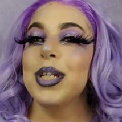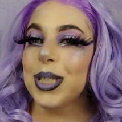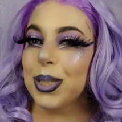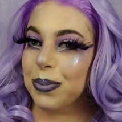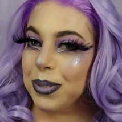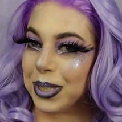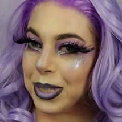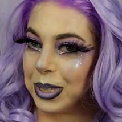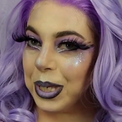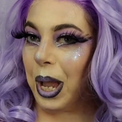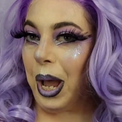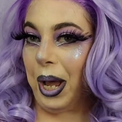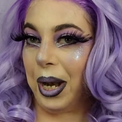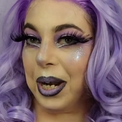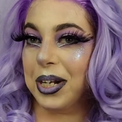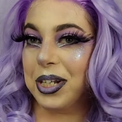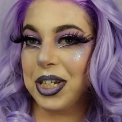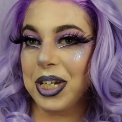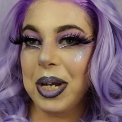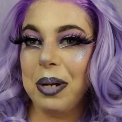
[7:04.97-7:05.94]
this was not
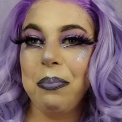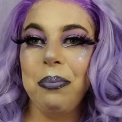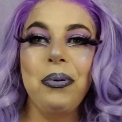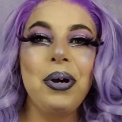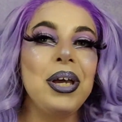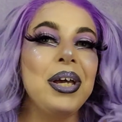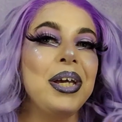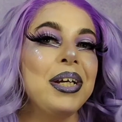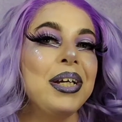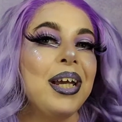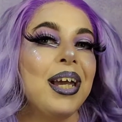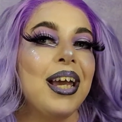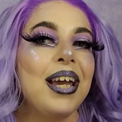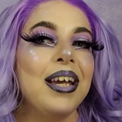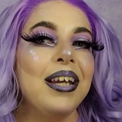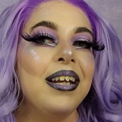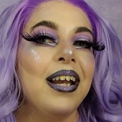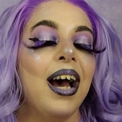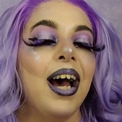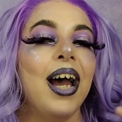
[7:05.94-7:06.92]
a cheap wig
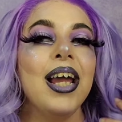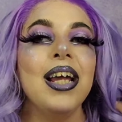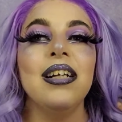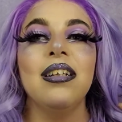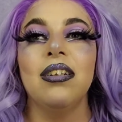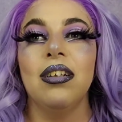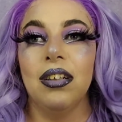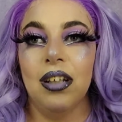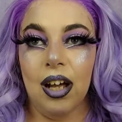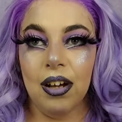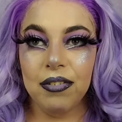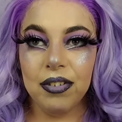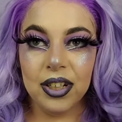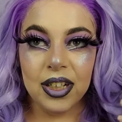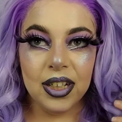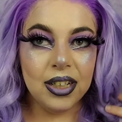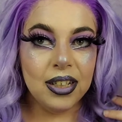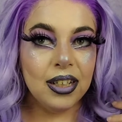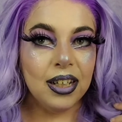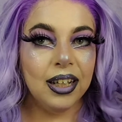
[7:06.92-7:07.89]
and I love
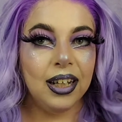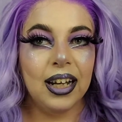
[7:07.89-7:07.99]
it.